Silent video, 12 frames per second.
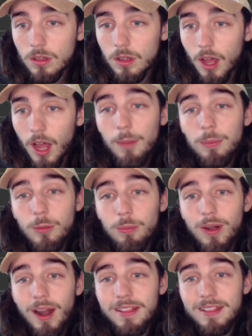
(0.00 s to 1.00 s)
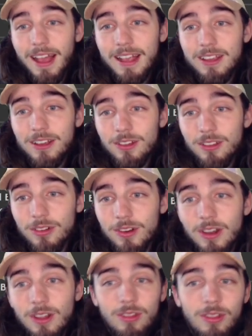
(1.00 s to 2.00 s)
I'm surprised that killed
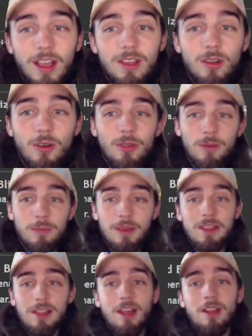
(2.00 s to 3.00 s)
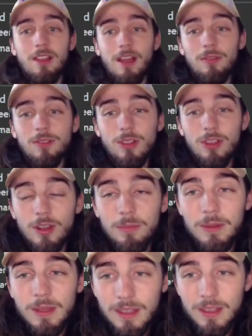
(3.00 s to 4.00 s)
Serena, so that can only mean that it's definitely going to
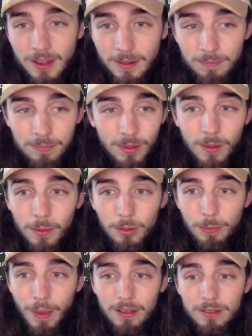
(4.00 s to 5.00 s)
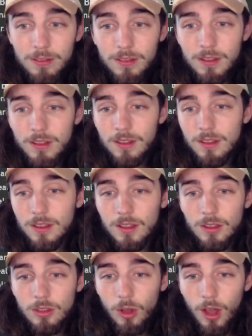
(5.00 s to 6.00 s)
be Specs.
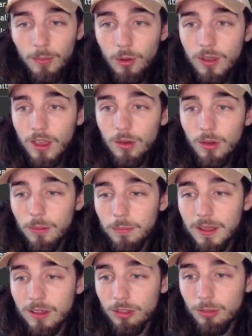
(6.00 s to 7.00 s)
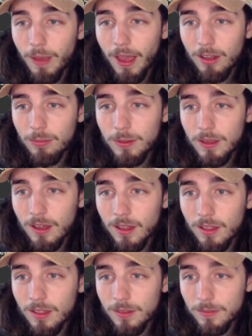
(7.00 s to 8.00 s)
So I'm okay with it being Specs
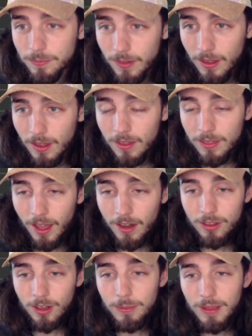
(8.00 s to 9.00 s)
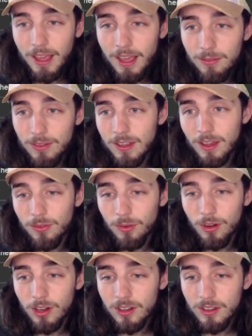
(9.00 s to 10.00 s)
because that's going to be AV,
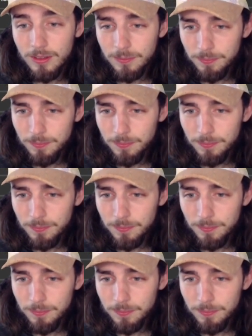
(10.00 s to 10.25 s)
unfortunately.